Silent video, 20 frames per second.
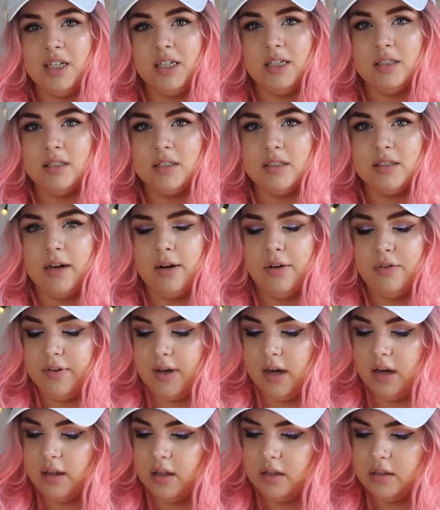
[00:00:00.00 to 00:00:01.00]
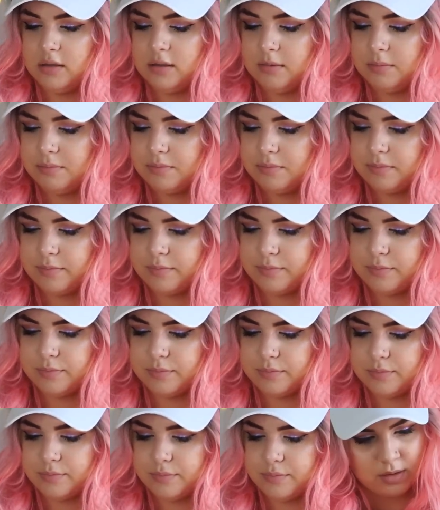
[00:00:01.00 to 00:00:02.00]
a decent selfie out of this.
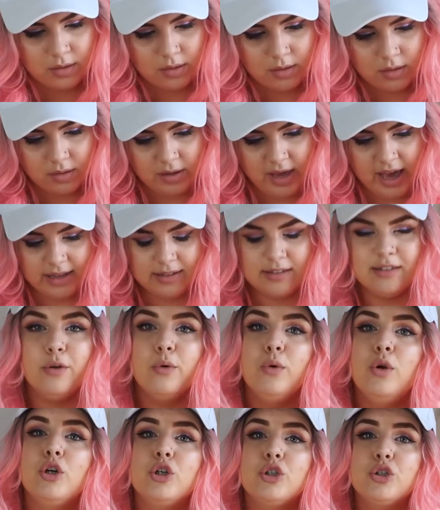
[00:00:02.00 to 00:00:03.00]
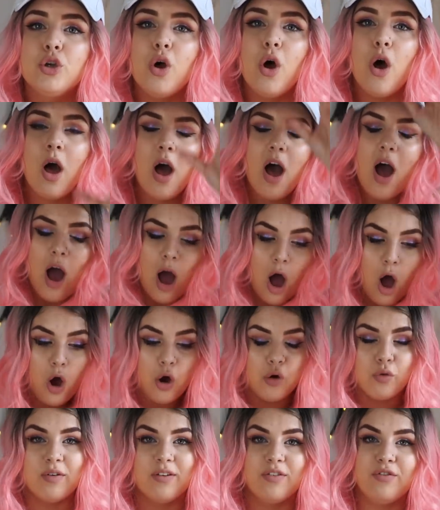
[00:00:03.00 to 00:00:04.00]
Yeah, still looks
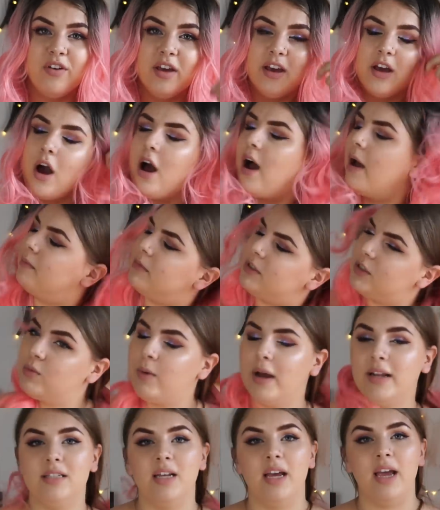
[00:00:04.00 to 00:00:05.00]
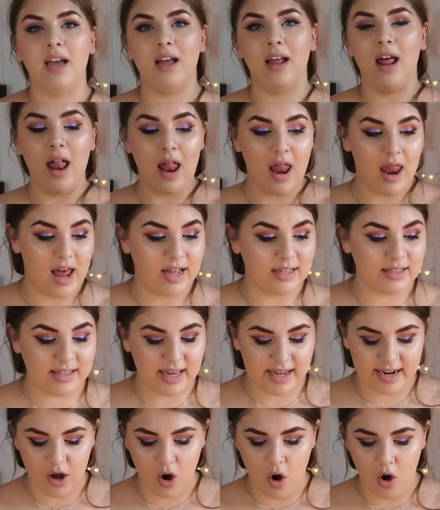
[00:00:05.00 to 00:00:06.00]
horrific. I'm sweating. Let's
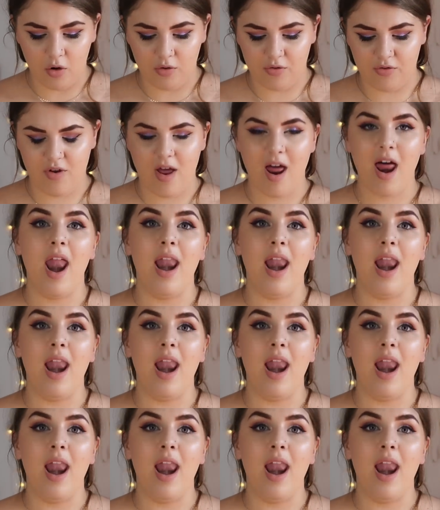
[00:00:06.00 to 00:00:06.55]
get it off